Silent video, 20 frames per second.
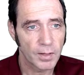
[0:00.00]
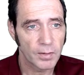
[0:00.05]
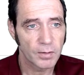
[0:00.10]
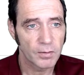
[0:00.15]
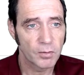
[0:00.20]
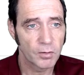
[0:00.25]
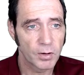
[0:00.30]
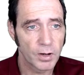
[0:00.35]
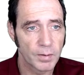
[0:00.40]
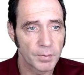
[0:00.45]
They're
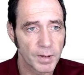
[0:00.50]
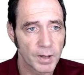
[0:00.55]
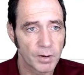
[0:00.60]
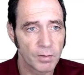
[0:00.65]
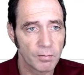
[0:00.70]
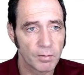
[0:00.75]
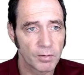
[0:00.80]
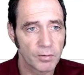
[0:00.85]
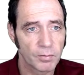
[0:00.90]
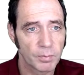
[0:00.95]
talking about
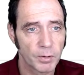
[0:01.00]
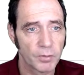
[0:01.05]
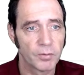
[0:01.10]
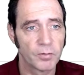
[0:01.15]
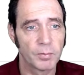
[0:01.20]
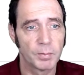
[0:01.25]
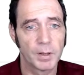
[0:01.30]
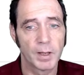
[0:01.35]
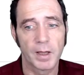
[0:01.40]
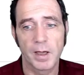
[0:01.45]

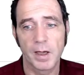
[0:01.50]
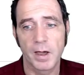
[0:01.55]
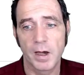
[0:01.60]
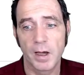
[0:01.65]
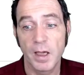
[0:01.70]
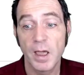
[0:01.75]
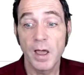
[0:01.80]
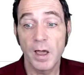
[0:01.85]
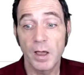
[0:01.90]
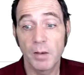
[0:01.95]
responsible AI,
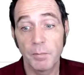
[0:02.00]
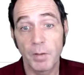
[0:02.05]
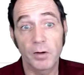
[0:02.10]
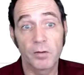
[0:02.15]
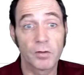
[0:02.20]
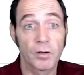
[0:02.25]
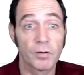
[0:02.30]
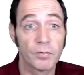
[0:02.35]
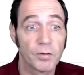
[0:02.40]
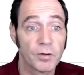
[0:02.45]
and
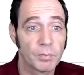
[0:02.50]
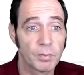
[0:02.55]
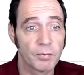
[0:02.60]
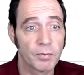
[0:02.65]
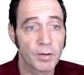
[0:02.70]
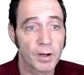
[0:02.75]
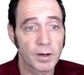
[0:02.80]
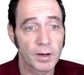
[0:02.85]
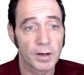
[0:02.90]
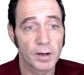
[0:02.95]
Microsoft is
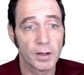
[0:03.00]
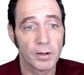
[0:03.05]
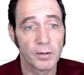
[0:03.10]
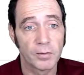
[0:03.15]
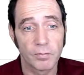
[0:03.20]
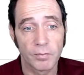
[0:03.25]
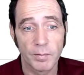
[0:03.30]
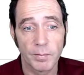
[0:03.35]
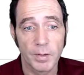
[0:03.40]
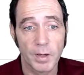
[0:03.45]
providing loads
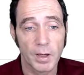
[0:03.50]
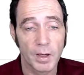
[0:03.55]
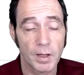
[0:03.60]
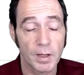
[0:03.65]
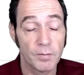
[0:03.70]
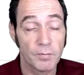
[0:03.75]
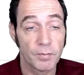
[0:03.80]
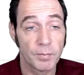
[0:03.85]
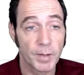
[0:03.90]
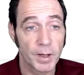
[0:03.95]
of
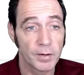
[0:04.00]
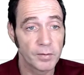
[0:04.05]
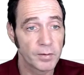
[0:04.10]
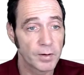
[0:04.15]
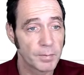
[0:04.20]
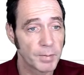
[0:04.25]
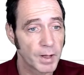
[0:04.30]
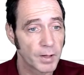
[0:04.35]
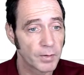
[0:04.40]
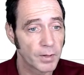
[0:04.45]
information
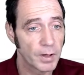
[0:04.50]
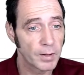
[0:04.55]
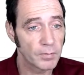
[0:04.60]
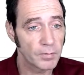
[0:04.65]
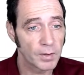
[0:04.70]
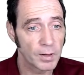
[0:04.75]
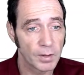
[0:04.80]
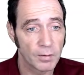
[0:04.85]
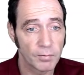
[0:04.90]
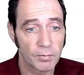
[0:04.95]
about that
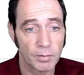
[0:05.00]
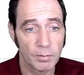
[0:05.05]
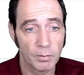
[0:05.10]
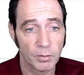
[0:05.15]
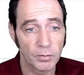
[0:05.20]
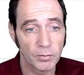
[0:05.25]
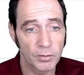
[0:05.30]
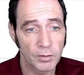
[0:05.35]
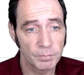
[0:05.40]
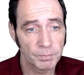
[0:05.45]
if we
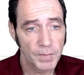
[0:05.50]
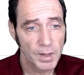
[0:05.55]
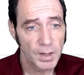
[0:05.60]
want to.